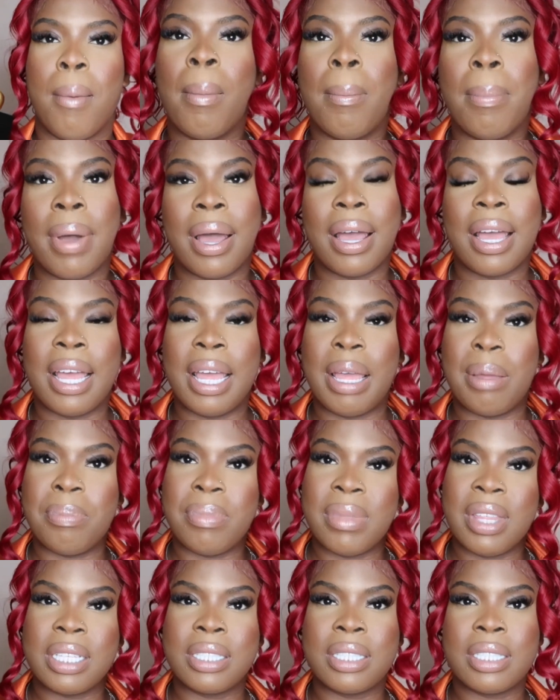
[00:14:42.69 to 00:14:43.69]
But
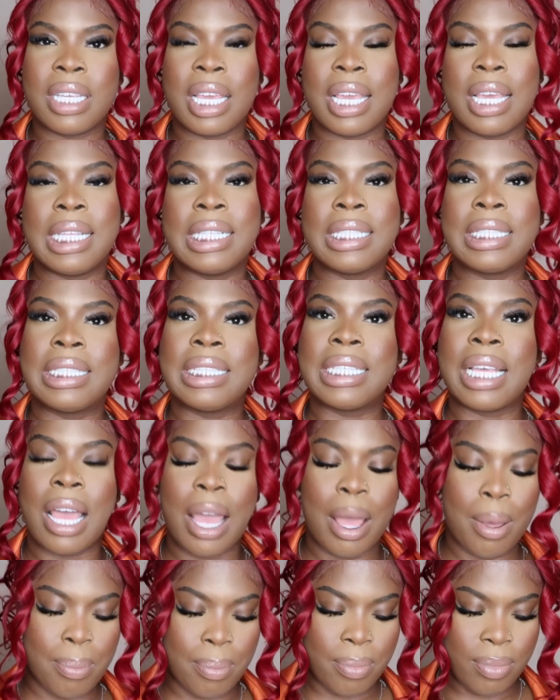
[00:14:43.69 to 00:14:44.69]
this is
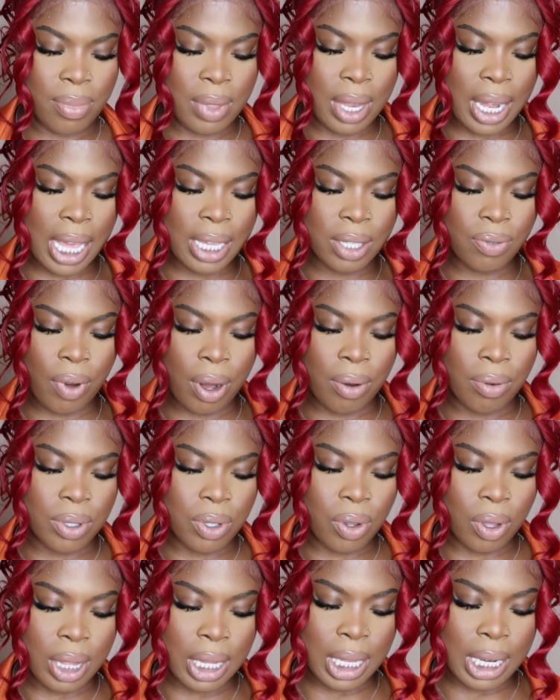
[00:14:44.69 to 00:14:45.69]
the next
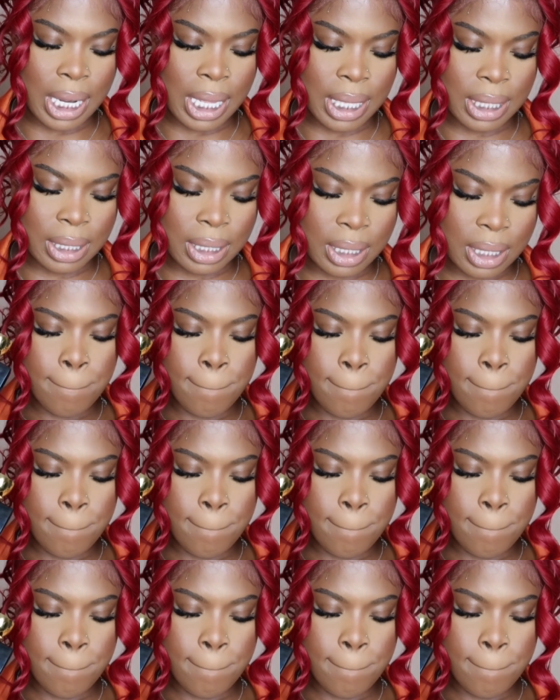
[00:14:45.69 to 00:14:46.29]
fragrance on the list.